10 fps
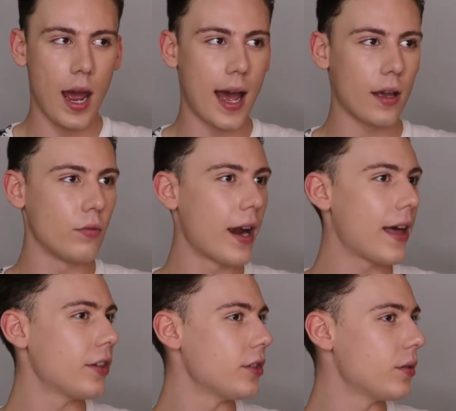I'd
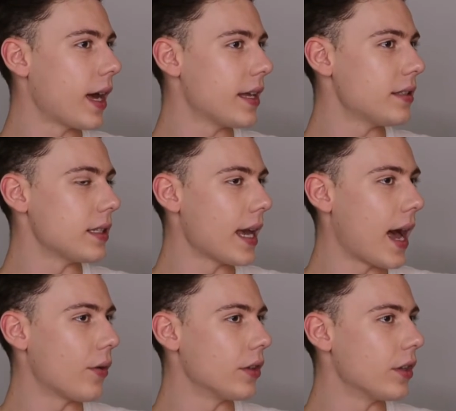rather you guys see
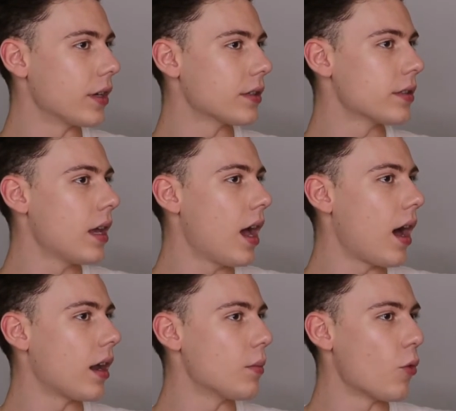how it looks
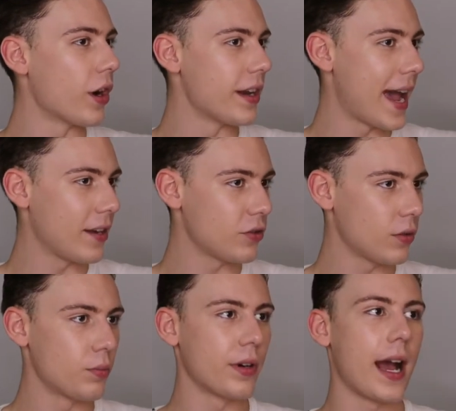on a more natural
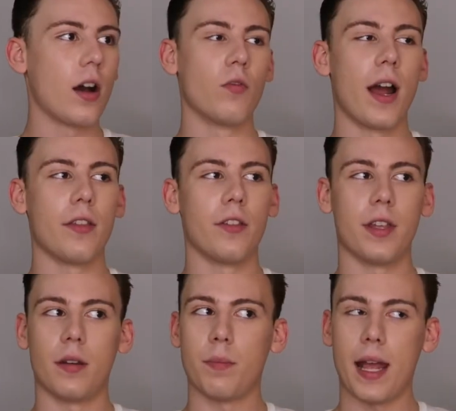brow rather
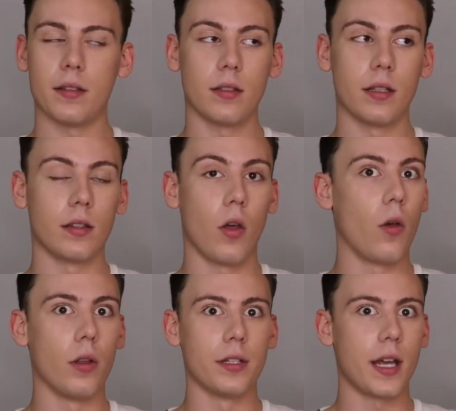than penciling the
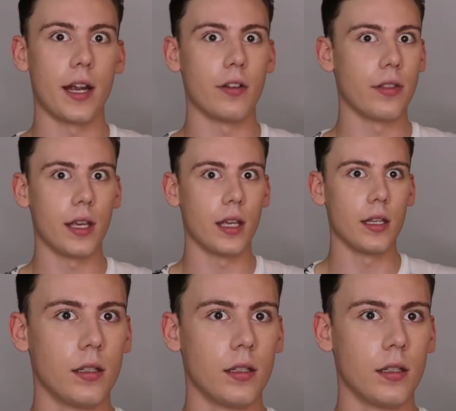whole entire thing in.